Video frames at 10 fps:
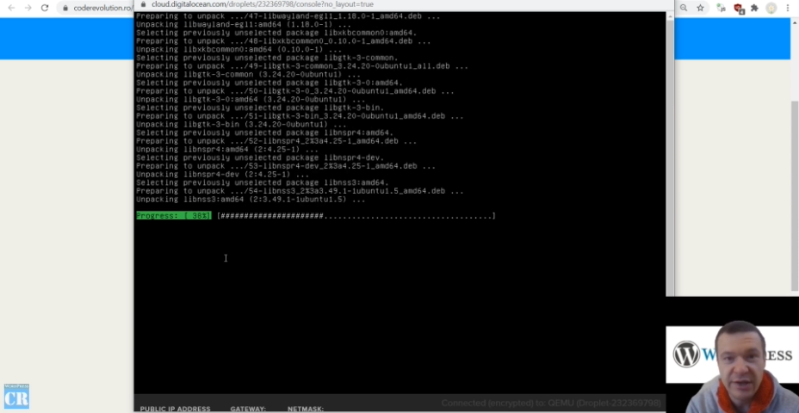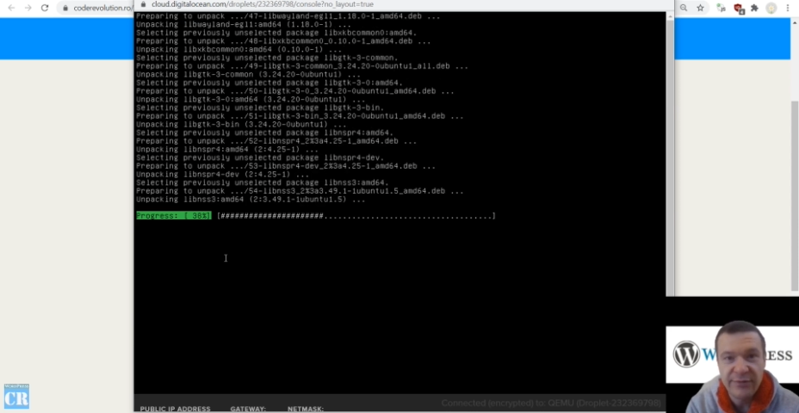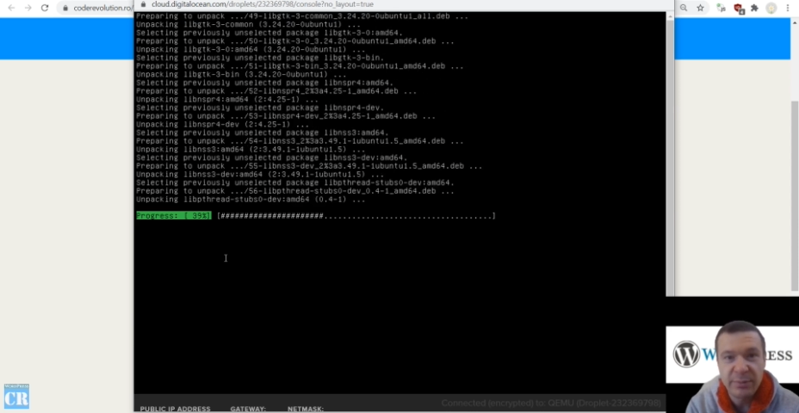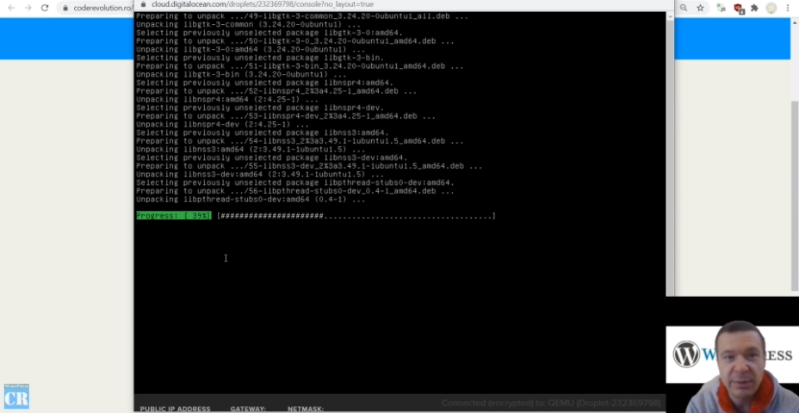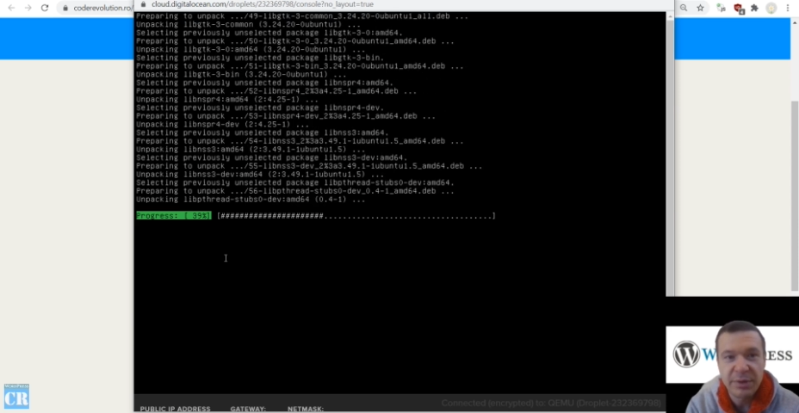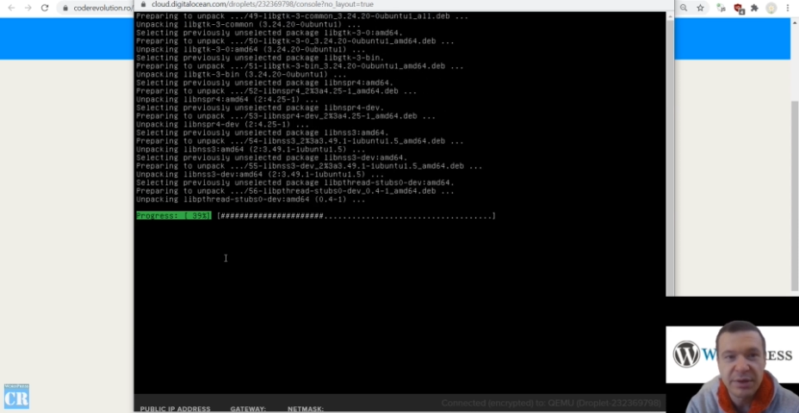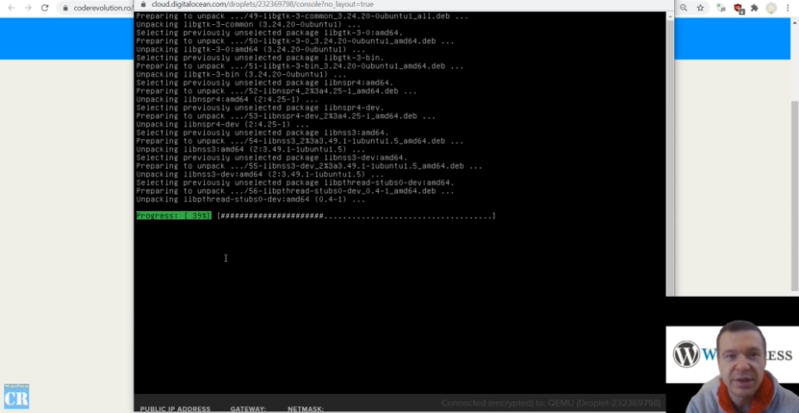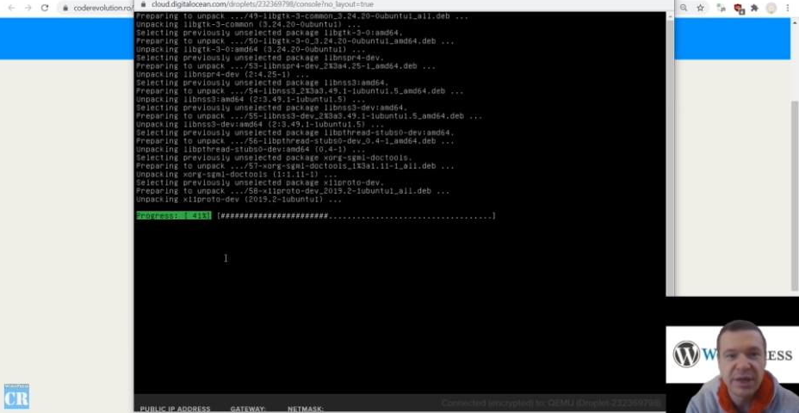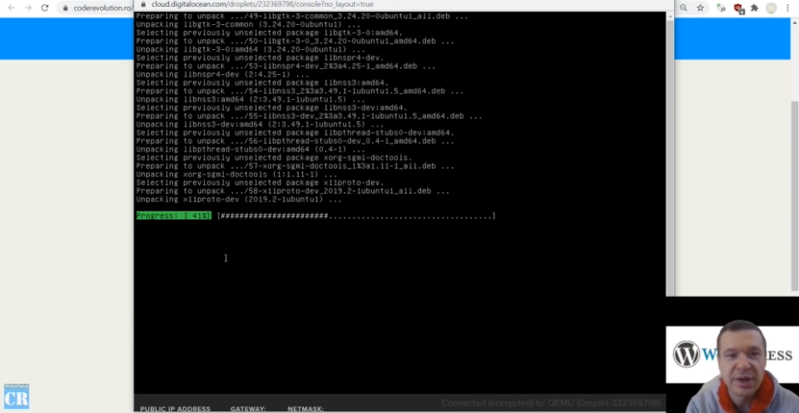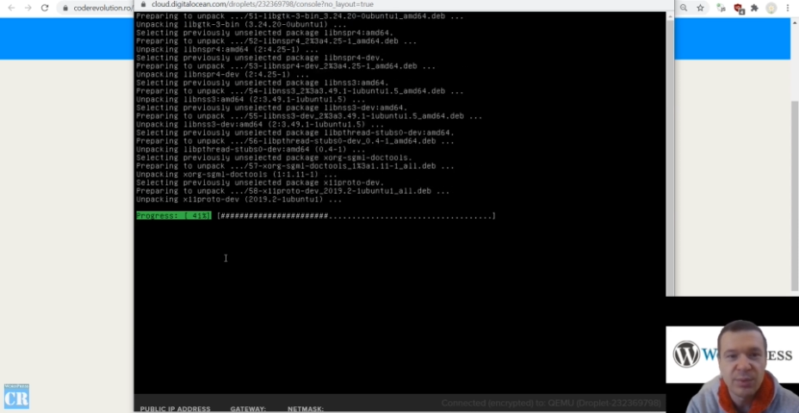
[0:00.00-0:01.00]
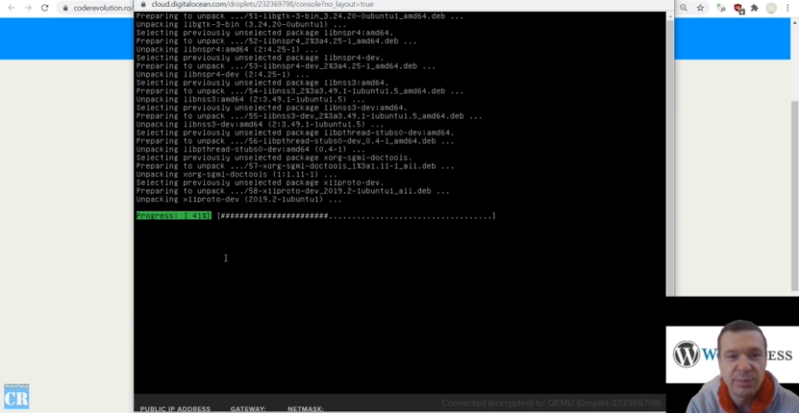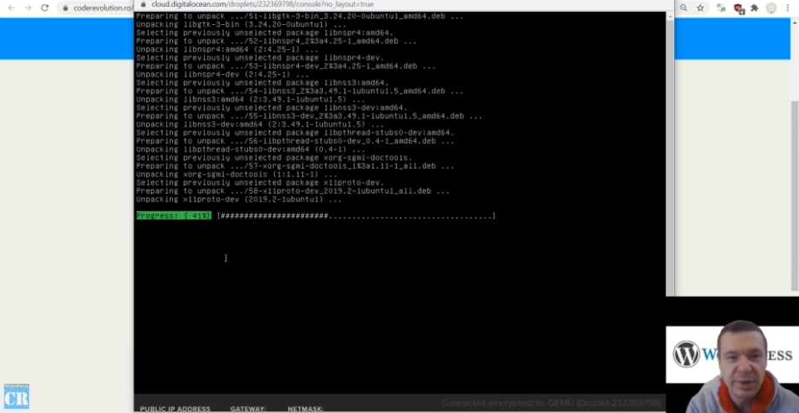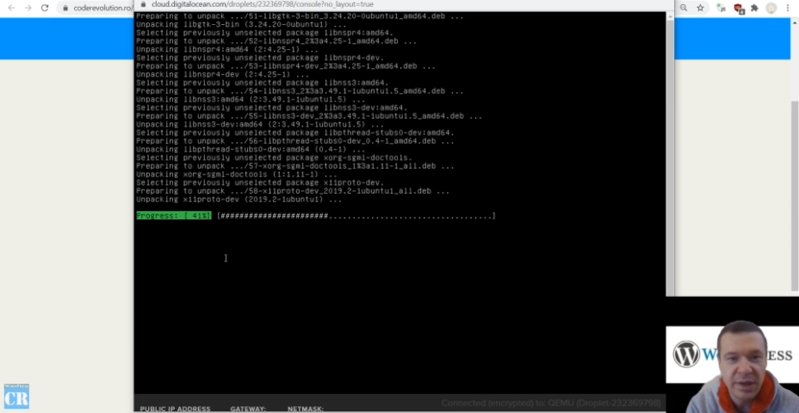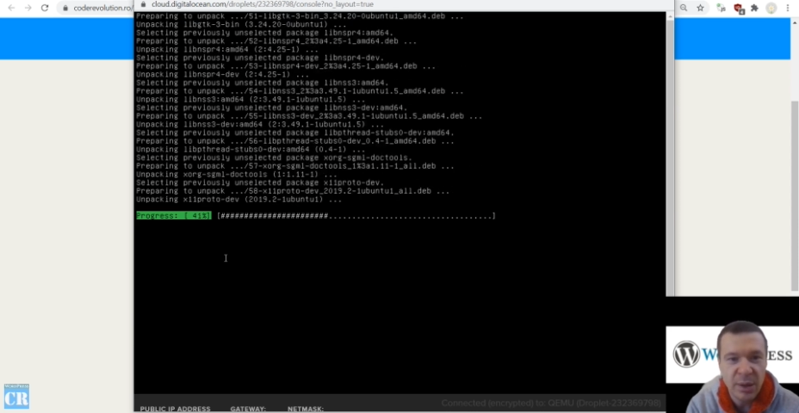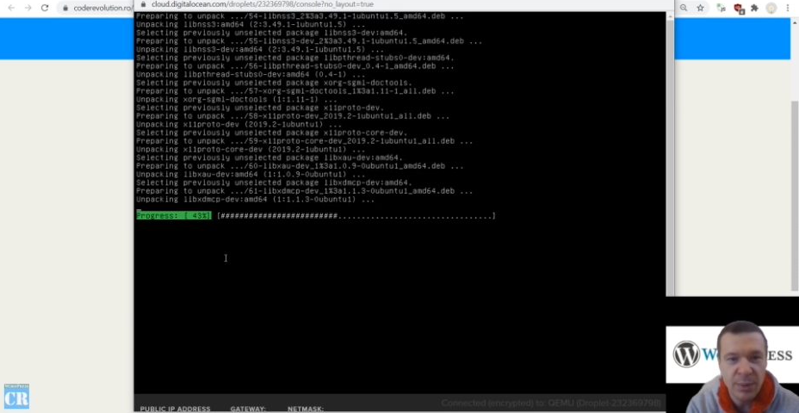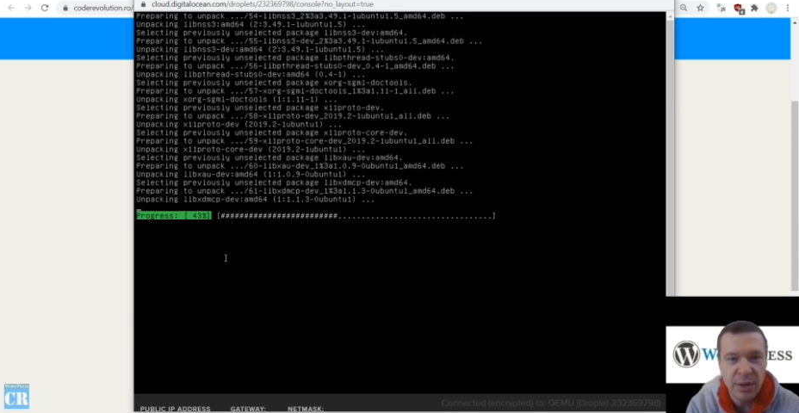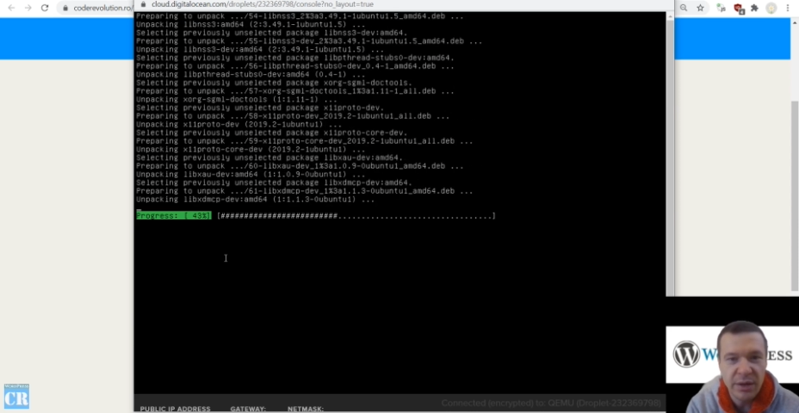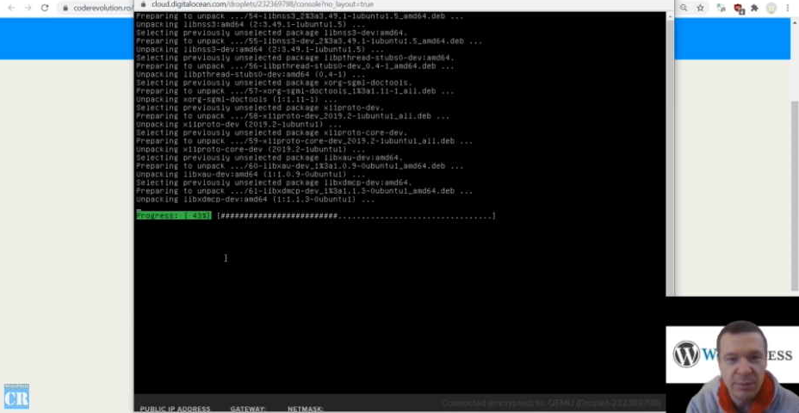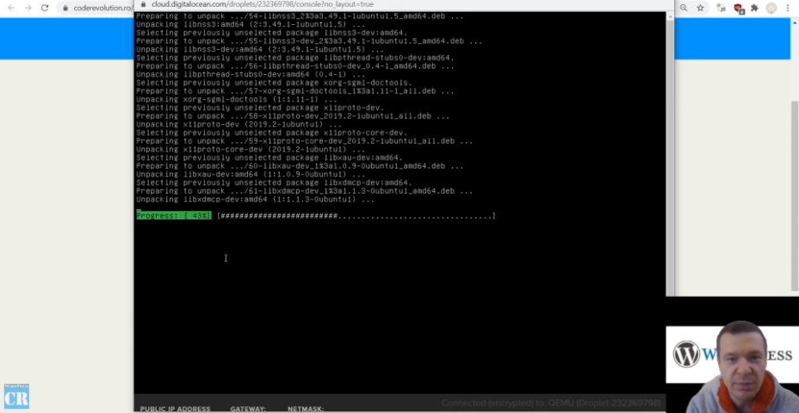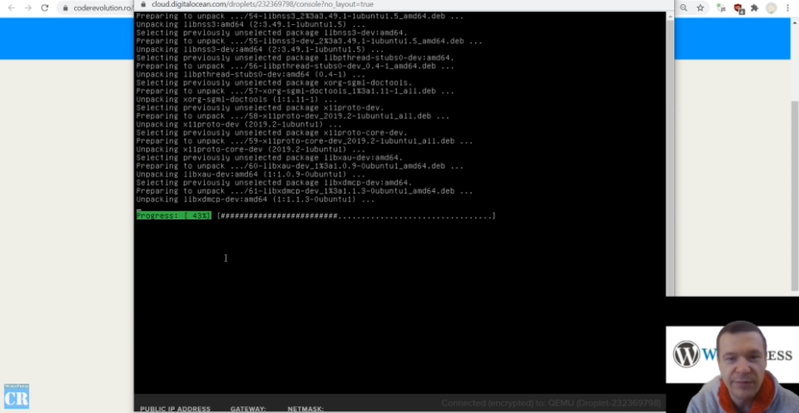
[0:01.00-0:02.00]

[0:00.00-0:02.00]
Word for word: if Puppeteer will be available